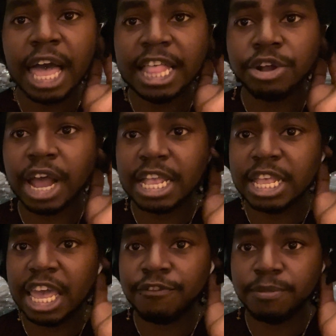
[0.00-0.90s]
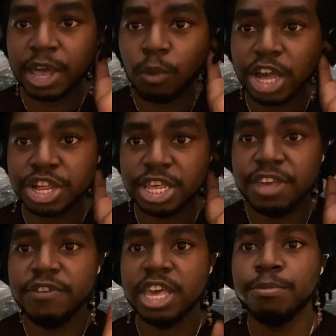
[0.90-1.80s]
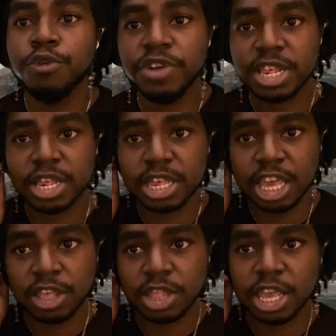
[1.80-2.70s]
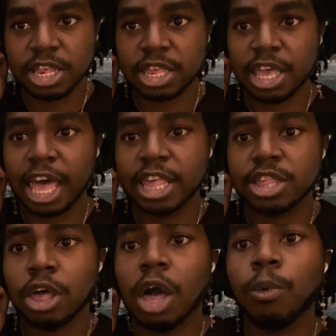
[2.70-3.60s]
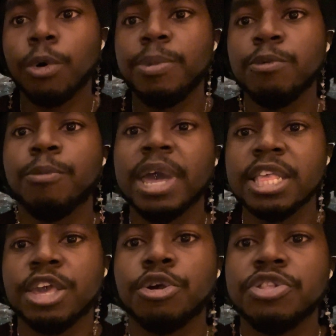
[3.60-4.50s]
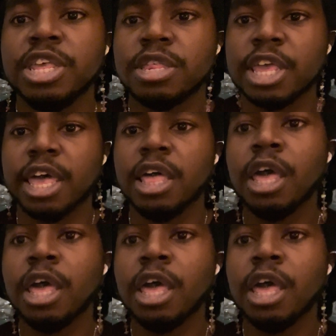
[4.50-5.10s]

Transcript: learned how to date from, like, watching TV and movies and seeing things that I thought would be romantic, or things that,